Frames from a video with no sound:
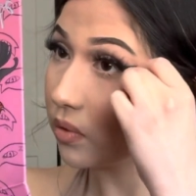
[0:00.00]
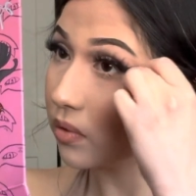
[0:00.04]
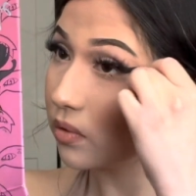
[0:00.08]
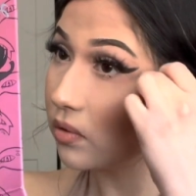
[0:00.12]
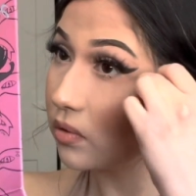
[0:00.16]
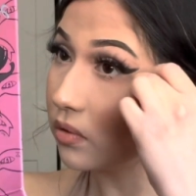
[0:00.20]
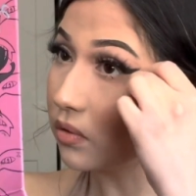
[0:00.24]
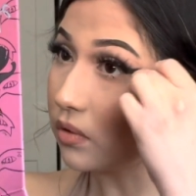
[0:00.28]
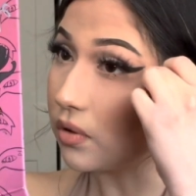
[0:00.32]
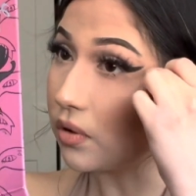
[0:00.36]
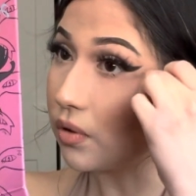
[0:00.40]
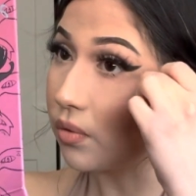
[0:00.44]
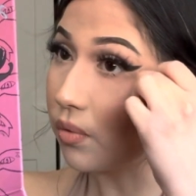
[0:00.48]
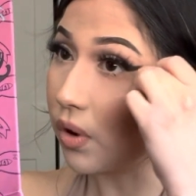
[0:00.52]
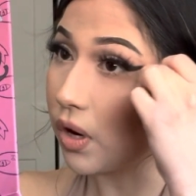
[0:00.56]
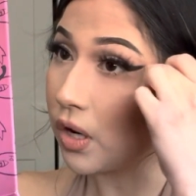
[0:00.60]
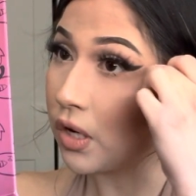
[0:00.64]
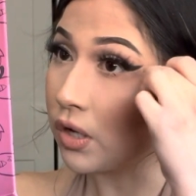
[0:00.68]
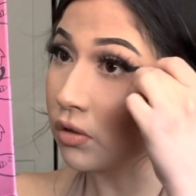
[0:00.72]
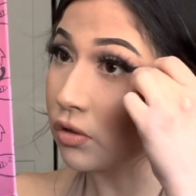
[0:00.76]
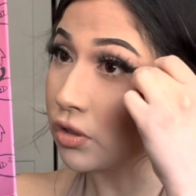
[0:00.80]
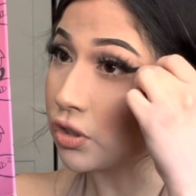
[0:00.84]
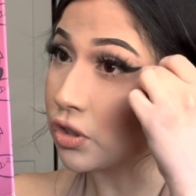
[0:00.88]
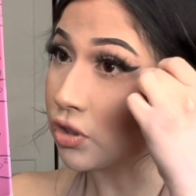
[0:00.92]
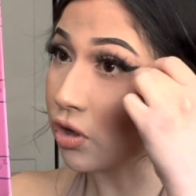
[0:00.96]
You don't want
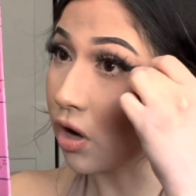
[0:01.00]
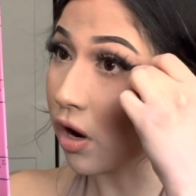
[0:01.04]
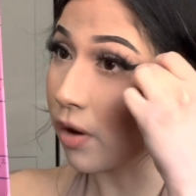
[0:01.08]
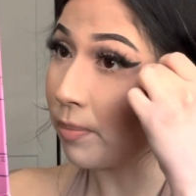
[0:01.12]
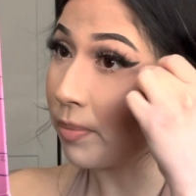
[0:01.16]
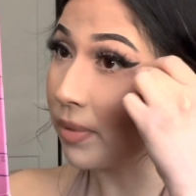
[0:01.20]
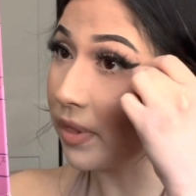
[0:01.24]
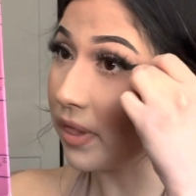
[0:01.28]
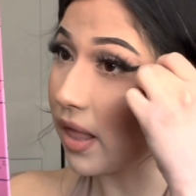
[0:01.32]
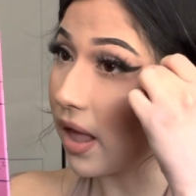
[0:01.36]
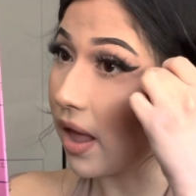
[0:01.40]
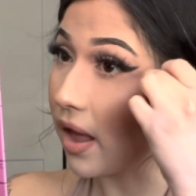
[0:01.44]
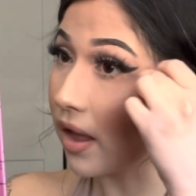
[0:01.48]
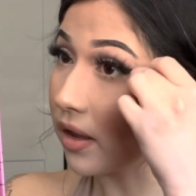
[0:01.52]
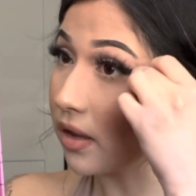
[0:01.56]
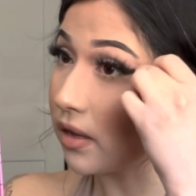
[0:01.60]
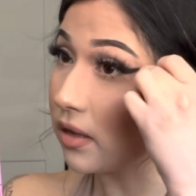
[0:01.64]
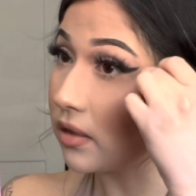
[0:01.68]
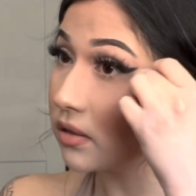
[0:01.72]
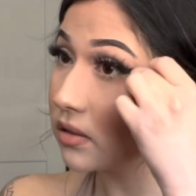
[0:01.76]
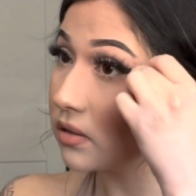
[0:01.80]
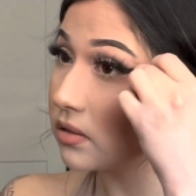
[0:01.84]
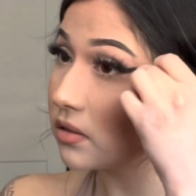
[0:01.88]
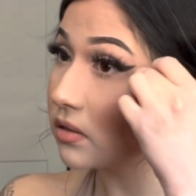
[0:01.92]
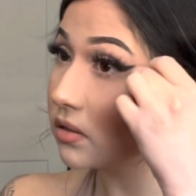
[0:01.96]
no sharp
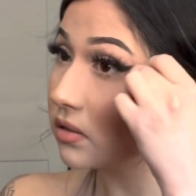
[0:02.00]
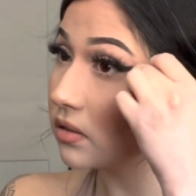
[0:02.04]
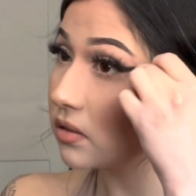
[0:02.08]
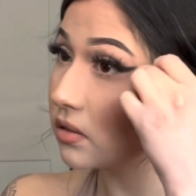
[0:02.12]
lines.